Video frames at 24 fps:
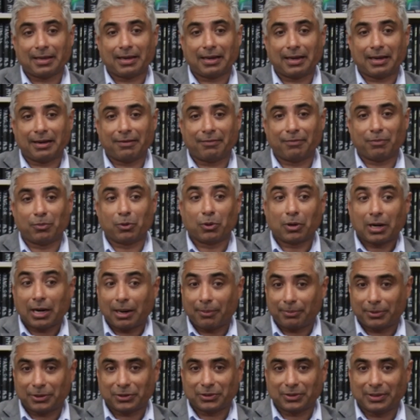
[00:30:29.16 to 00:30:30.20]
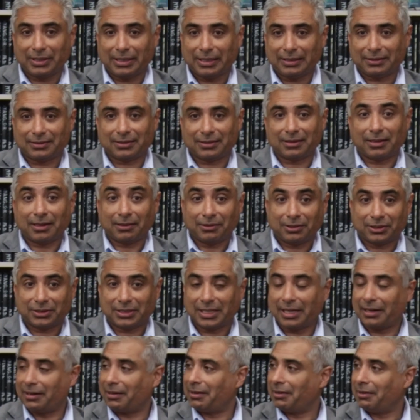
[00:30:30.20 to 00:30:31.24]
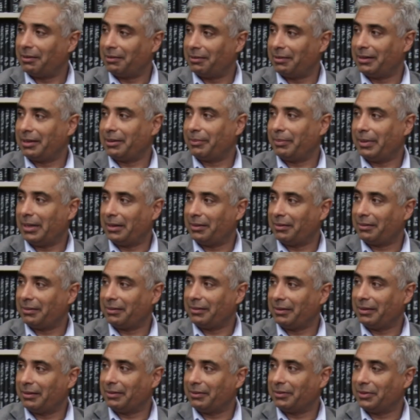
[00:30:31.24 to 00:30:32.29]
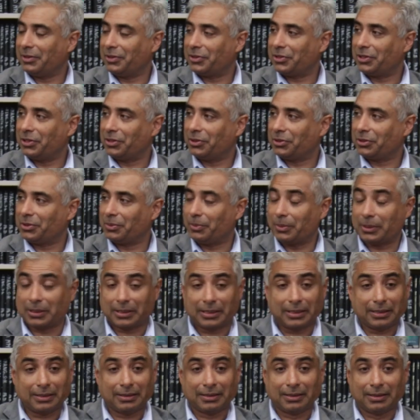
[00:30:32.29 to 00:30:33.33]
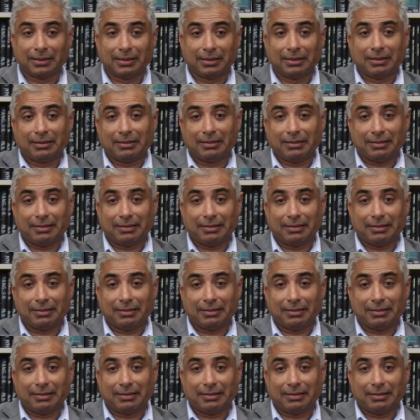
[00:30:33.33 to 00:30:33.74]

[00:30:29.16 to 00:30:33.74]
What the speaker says: have more opportunities and understanding and learning about the institution we're in.